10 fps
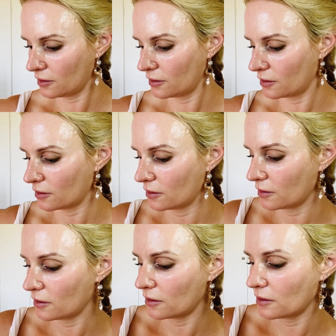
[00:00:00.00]

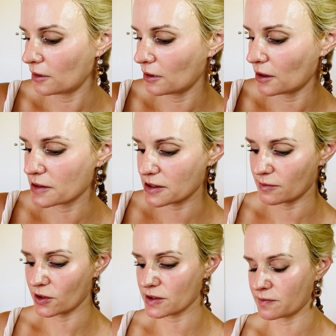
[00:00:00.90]
It has the
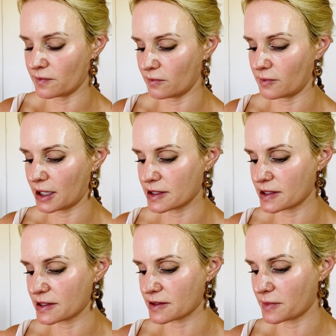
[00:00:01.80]
most
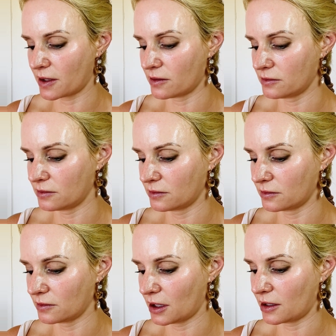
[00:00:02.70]
amazing smell
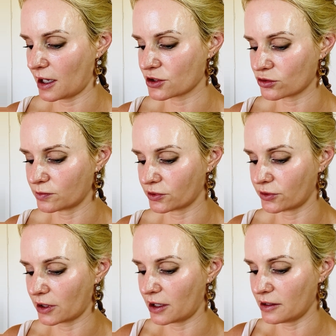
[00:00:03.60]
and natural
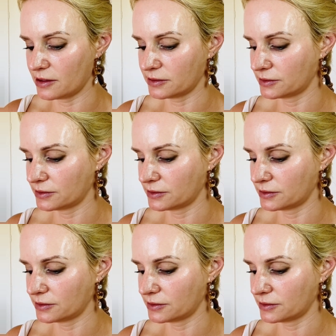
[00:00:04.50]
blue color.